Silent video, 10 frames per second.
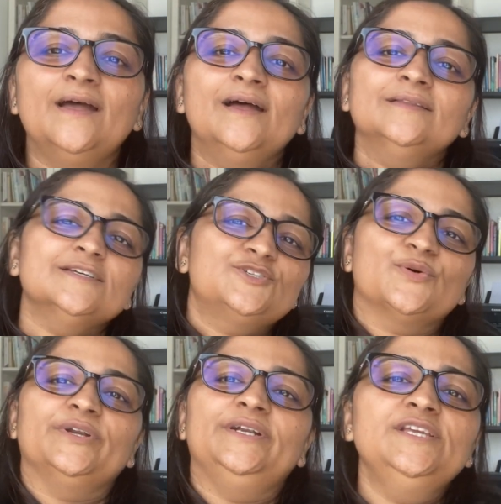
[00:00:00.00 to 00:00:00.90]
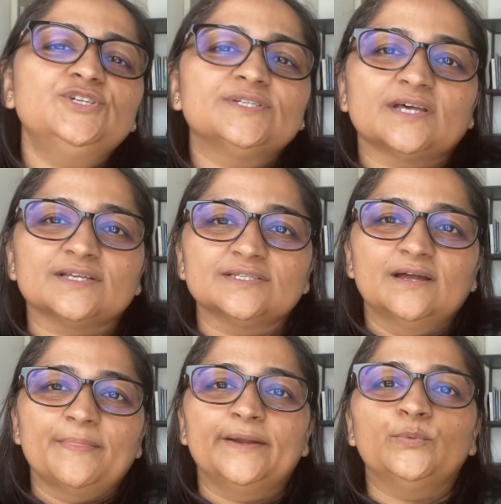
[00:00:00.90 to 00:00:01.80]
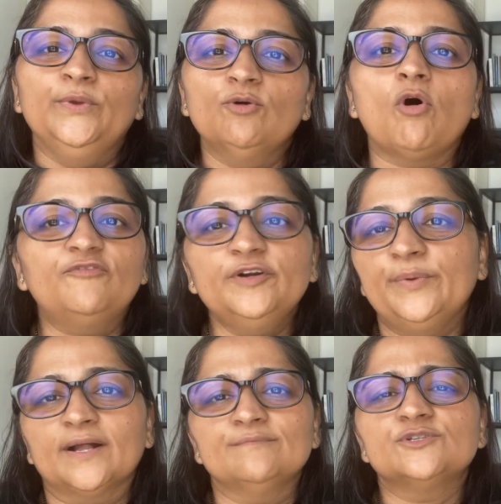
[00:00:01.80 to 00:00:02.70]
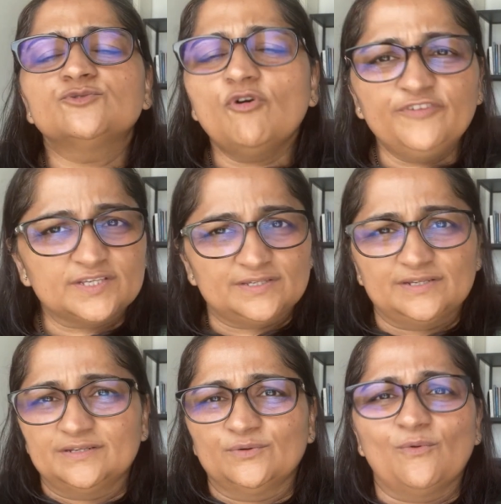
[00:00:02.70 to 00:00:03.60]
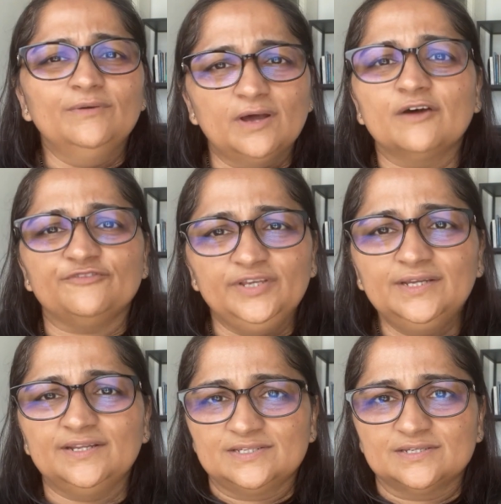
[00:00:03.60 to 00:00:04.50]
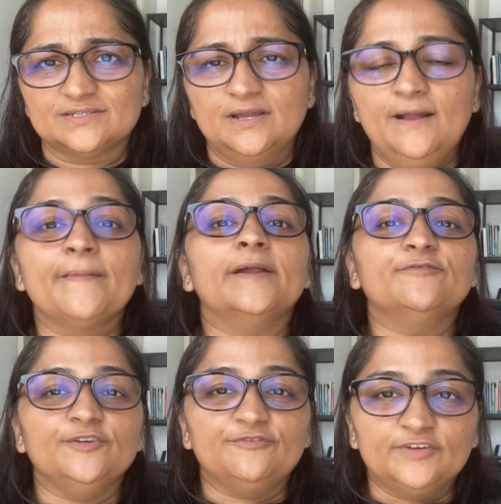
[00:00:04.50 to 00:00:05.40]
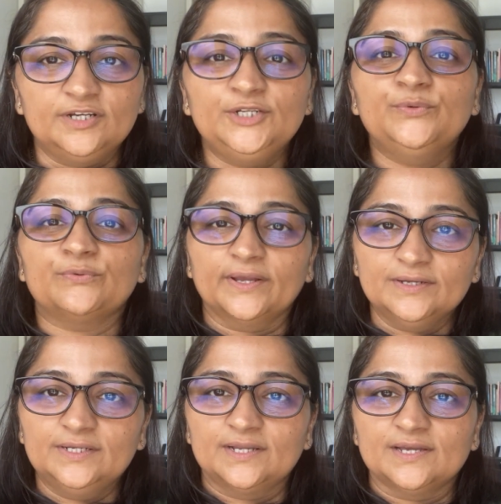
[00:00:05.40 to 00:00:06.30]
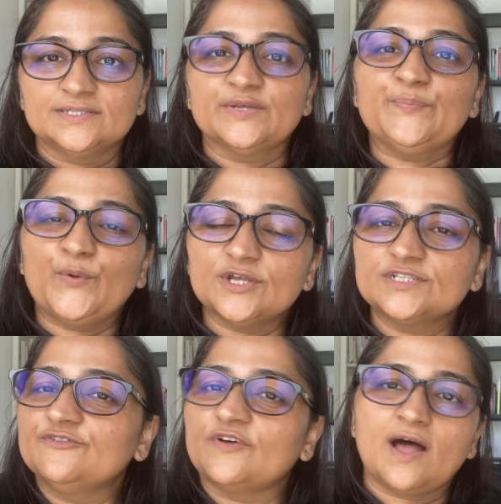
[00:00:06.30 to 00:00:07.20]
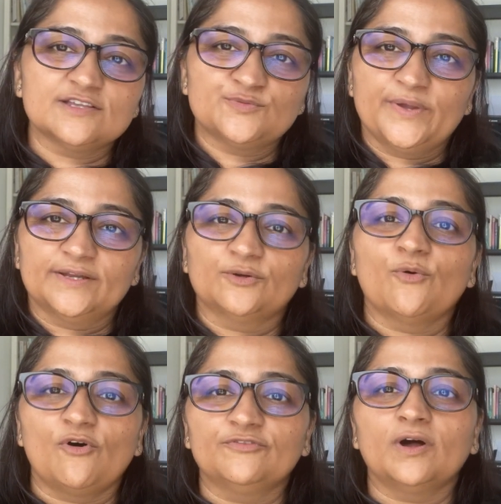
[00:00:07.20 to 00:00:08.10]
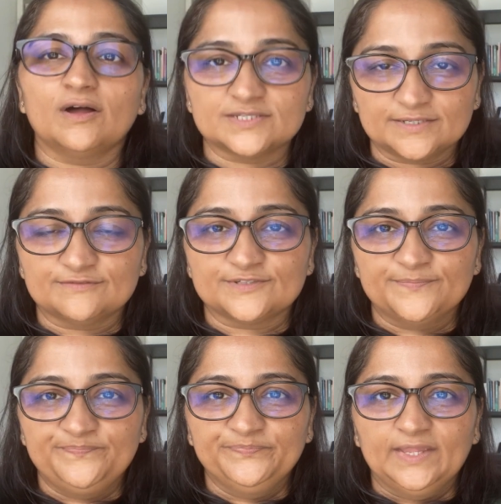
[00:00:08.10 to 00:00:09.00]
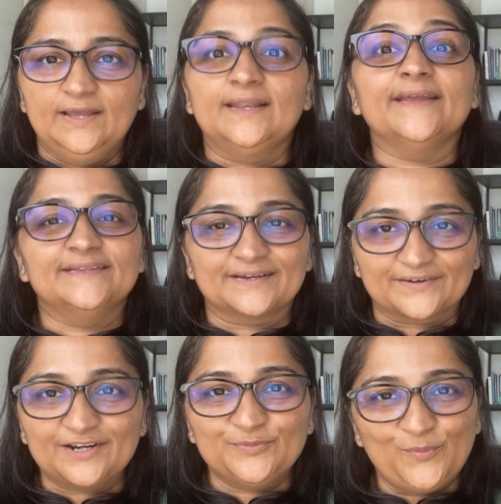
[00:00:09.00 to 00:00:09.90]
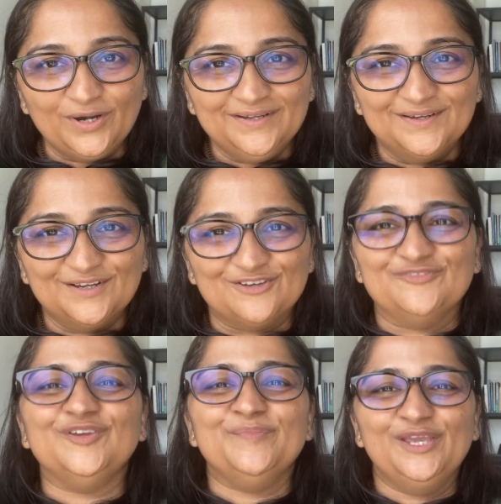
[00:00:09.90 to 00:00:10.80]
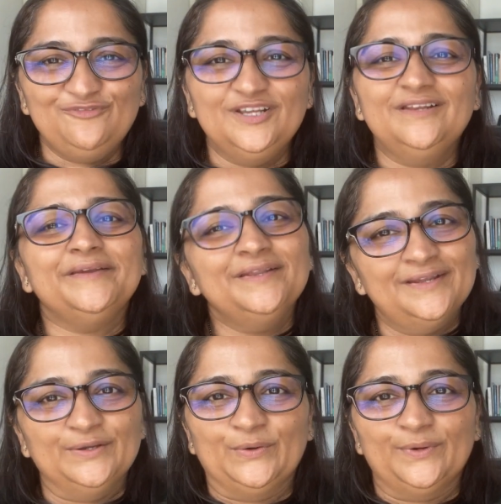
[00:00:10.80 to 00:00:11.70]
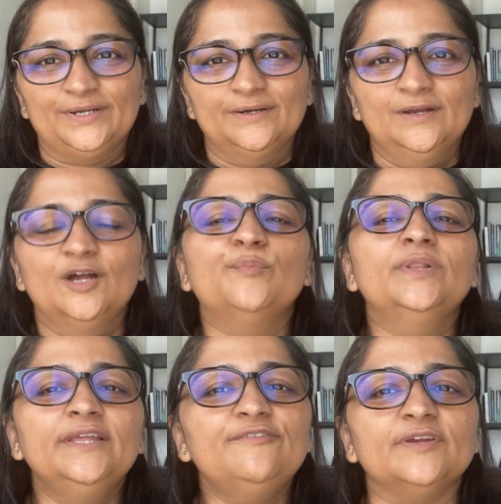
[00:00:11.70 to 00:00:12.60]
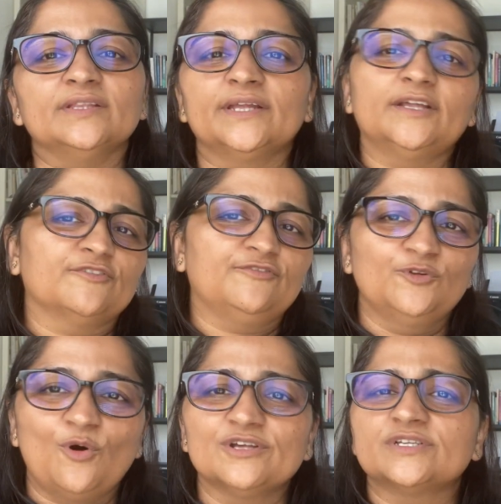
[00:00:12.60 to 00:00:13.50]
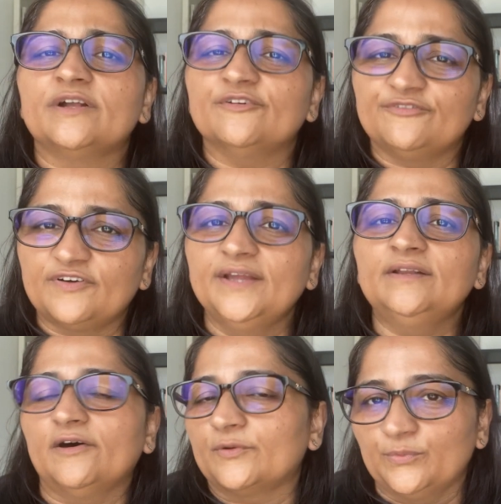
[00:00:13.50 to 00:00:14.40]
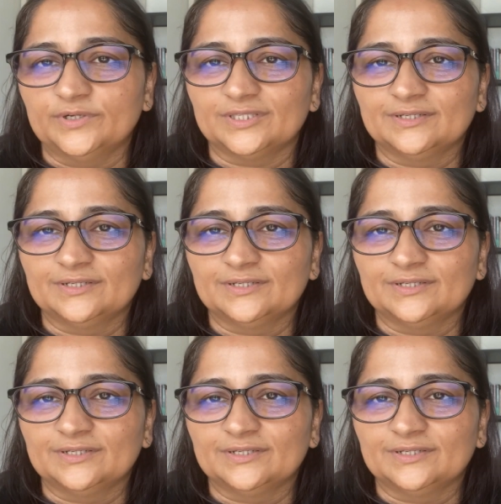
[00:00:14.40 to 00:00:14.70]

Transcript: This story teaches us that we often become so fixated on our weaknesses that we fail to recognize the positive aspect of ourselves. Like the cracked pot, we may feel inadequate, believing that our flaws define our worth.